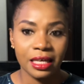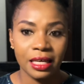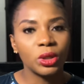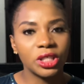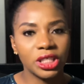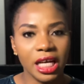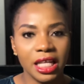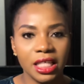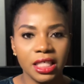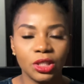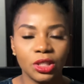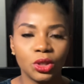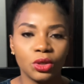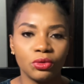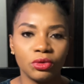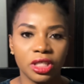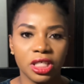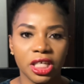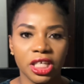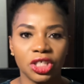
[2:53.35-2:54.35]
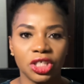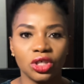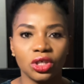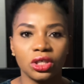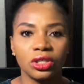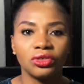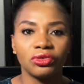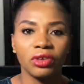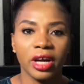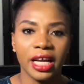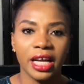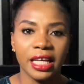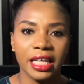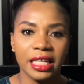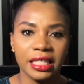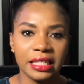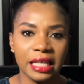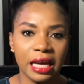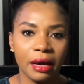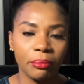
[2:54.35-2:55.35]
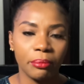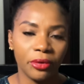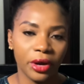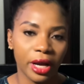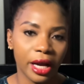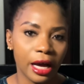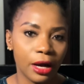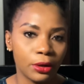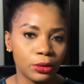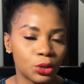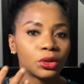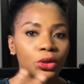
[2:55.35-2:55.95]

which can lead to irritation, dryness, and breakouts.